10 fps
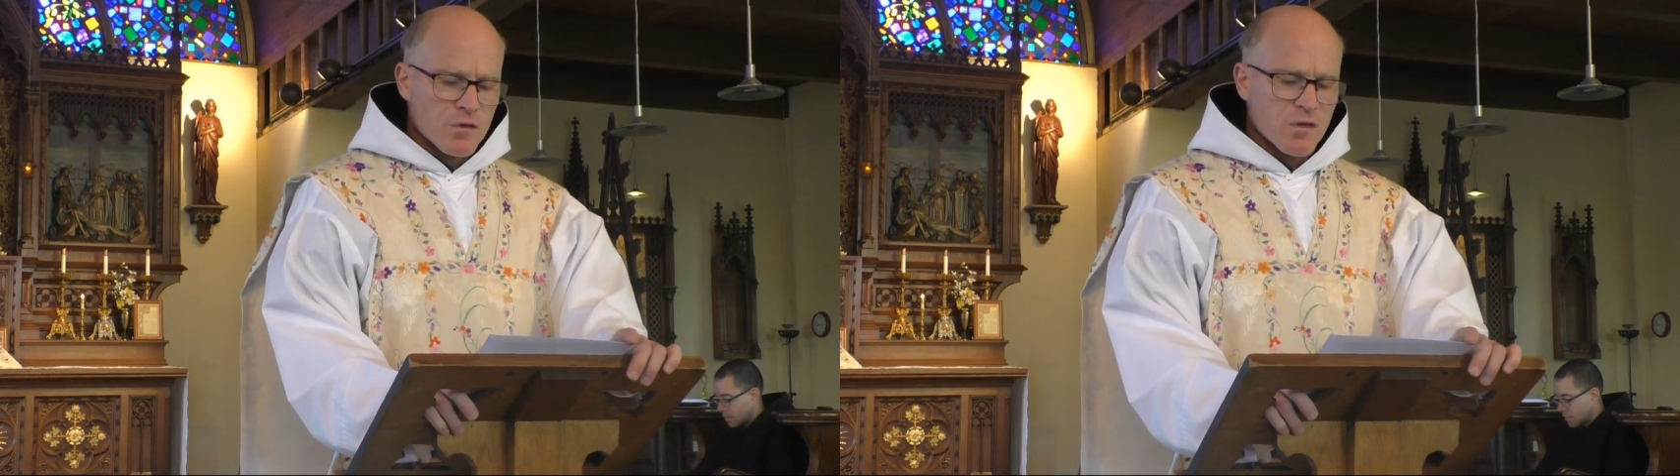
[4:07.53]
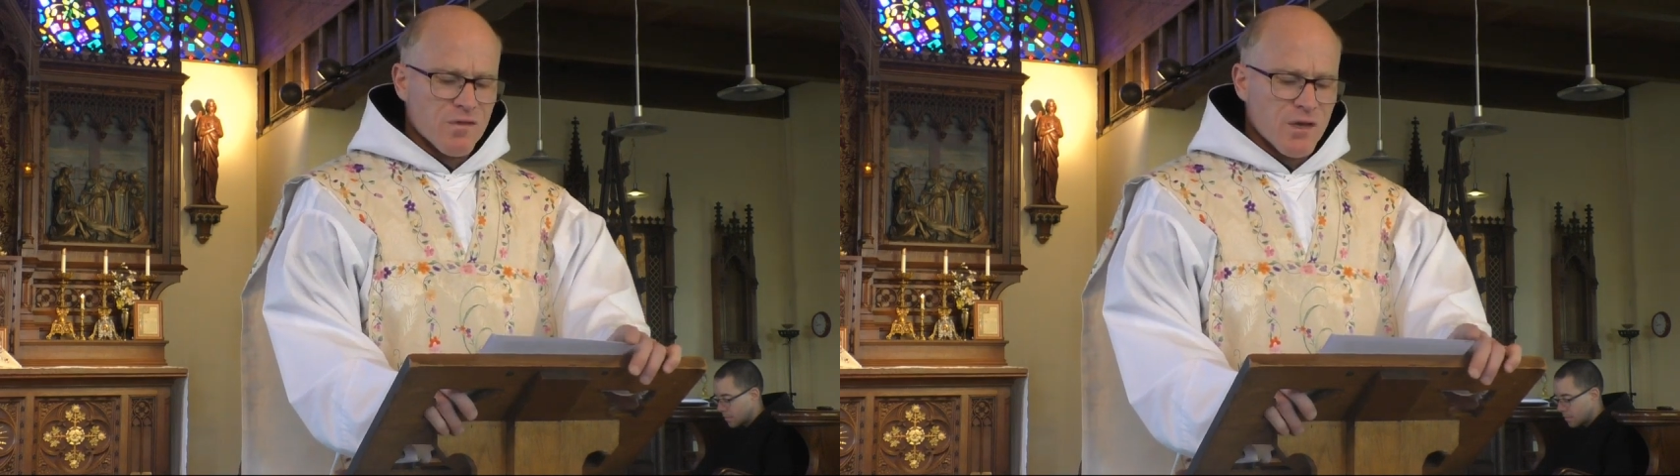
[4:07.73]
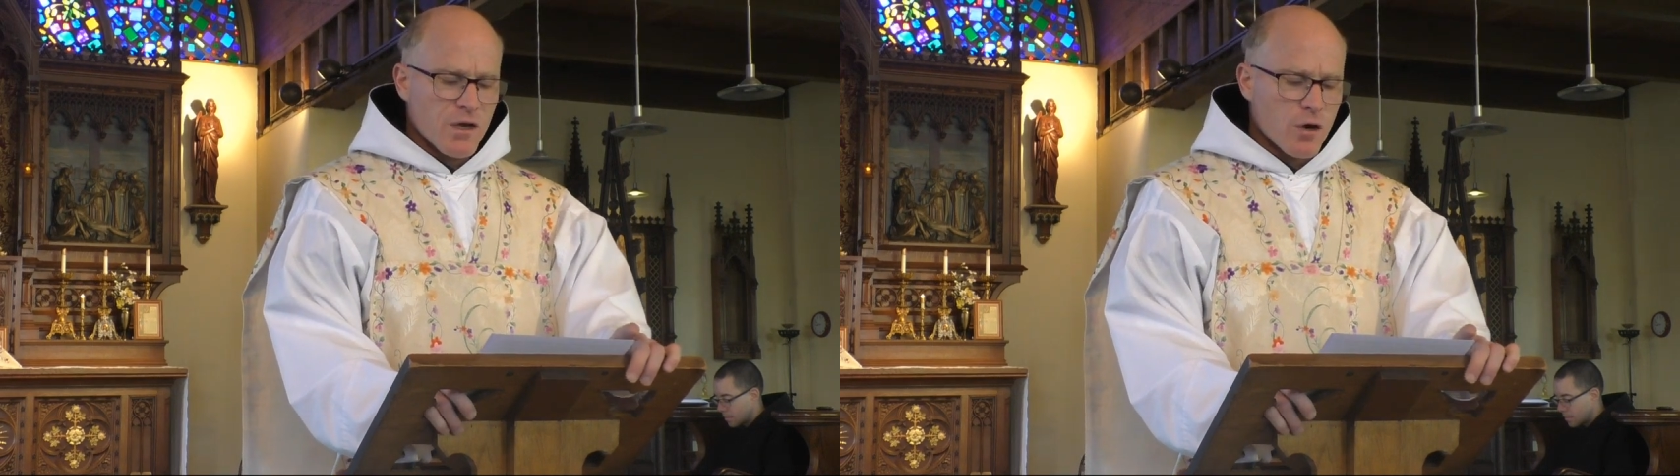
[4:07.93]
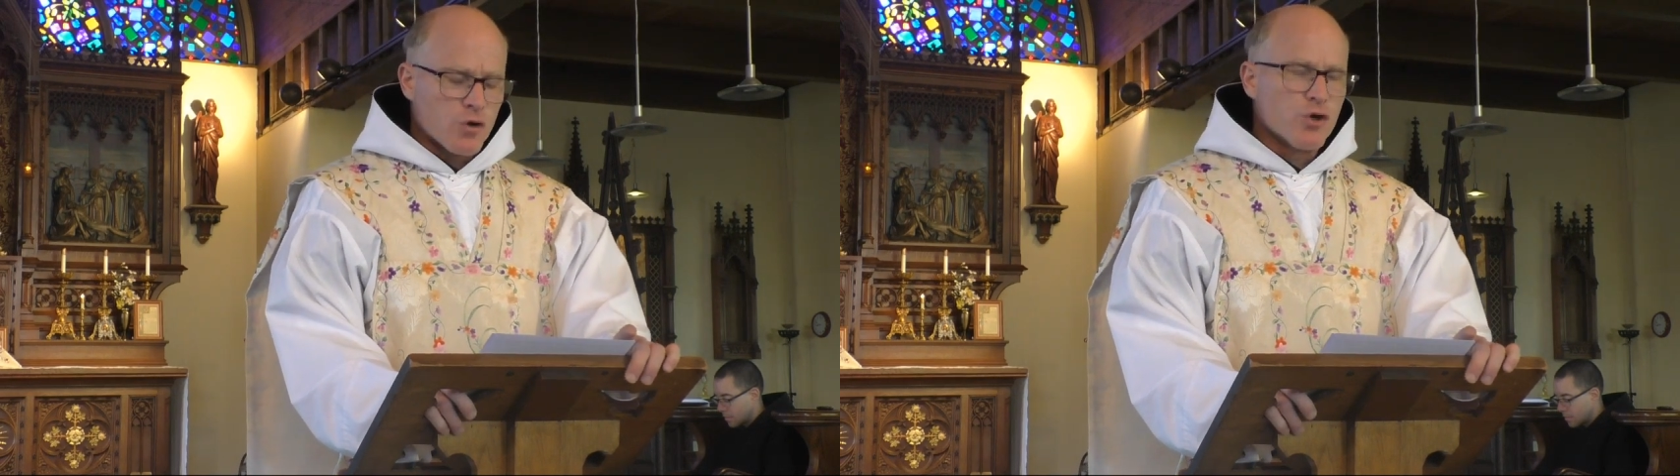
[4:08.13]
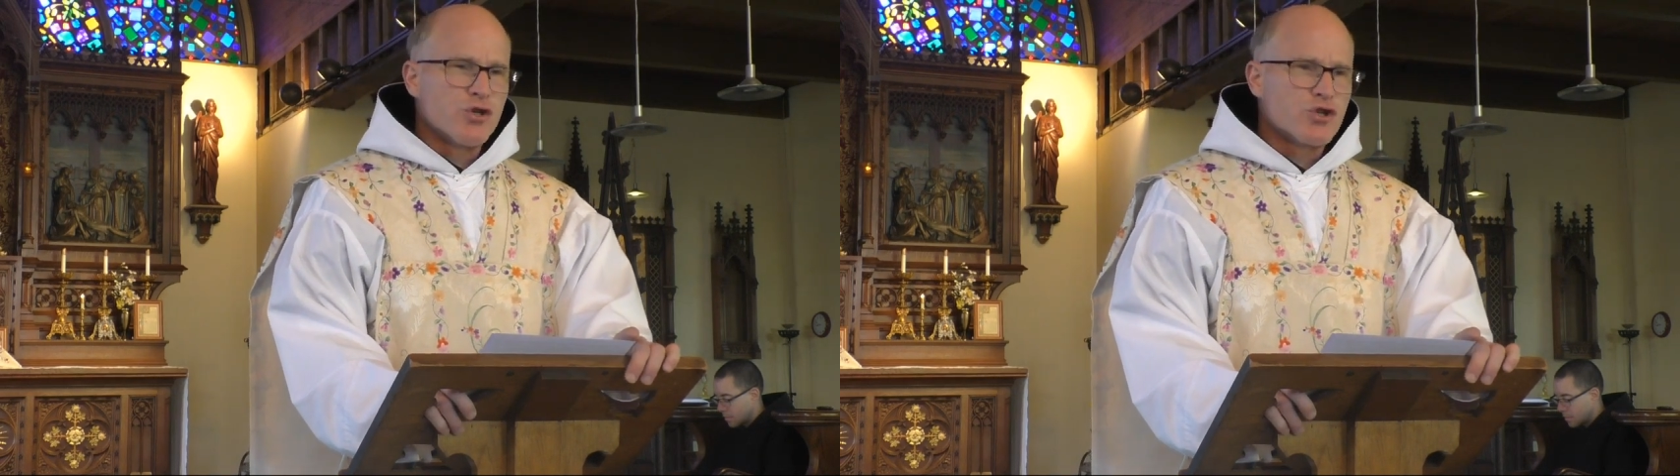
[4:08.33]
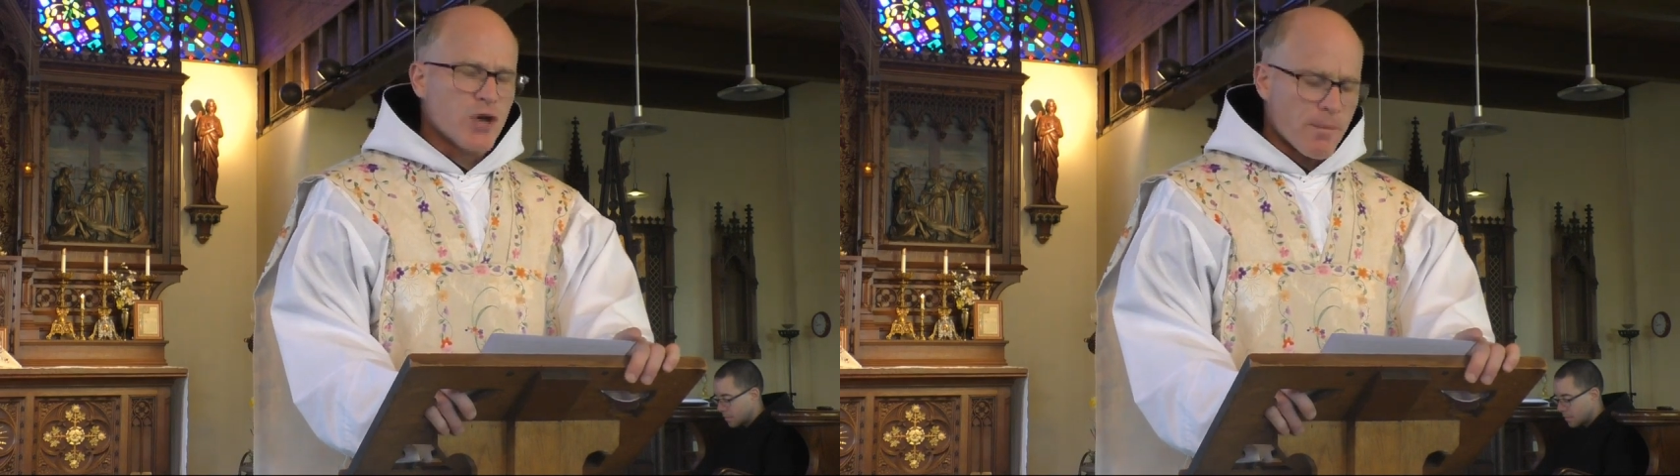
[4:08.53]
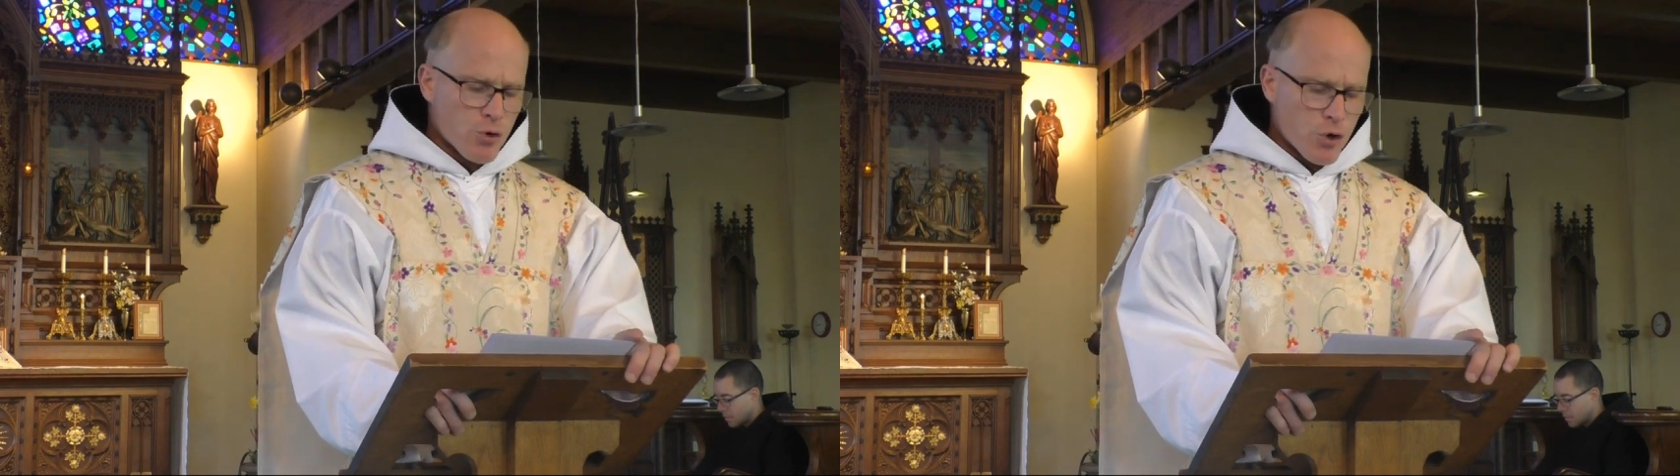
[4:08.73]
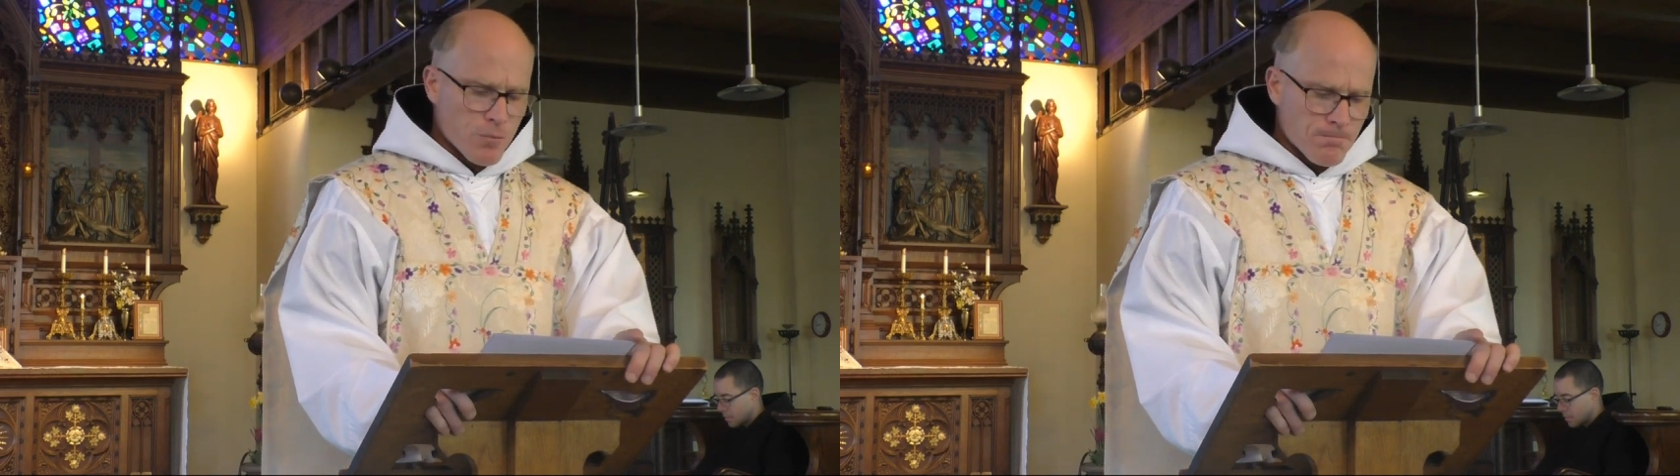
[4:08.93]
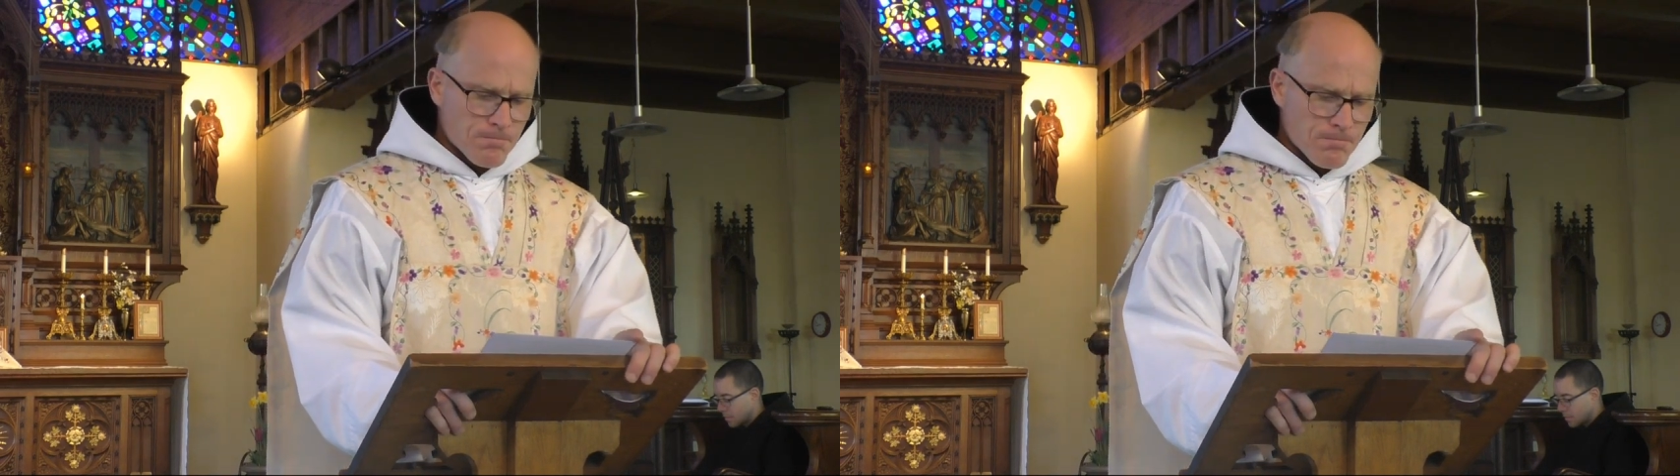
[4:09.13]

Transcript: is indeed our good shepherd.